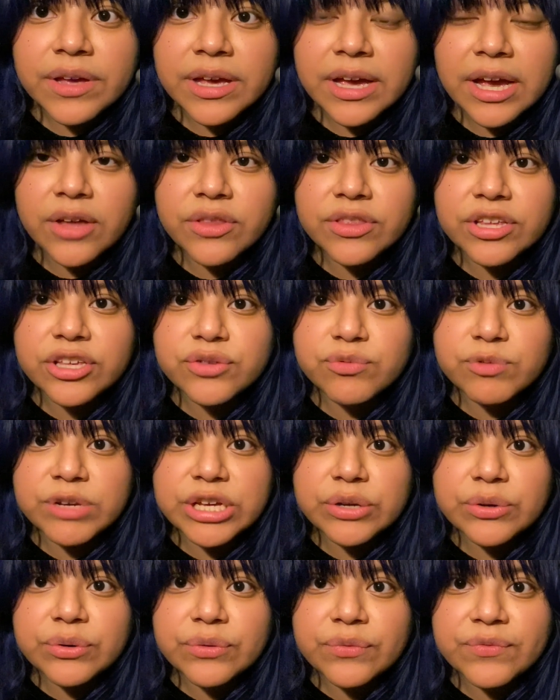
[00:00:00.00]
how this
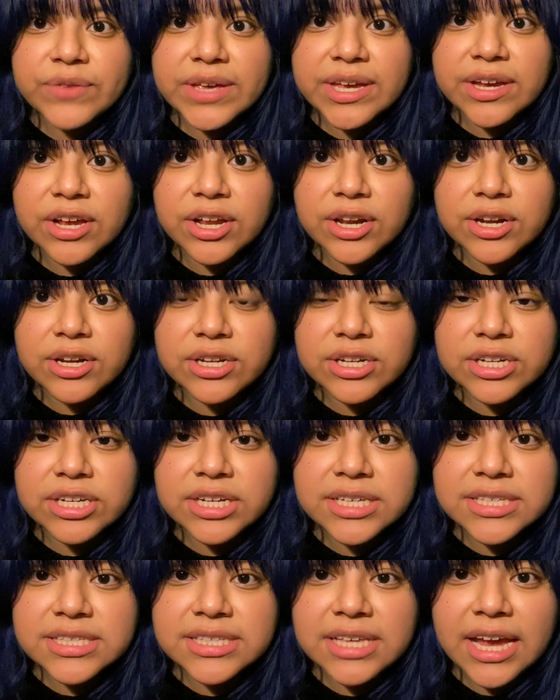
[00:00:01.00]
Ryuk figure
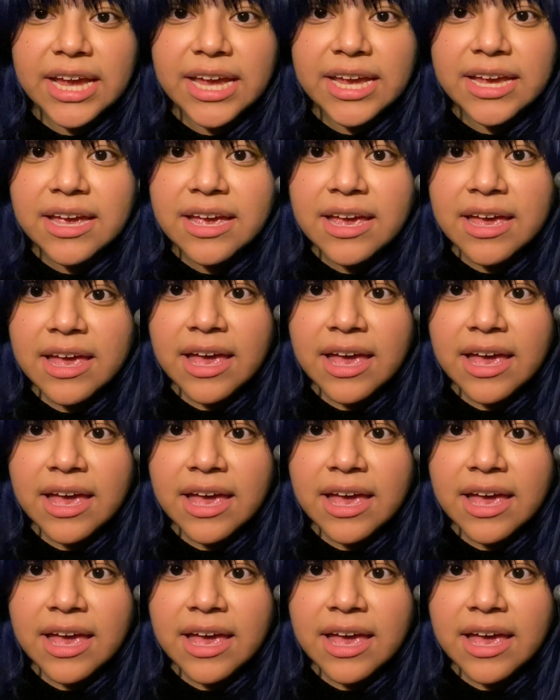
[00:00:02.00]
looks like.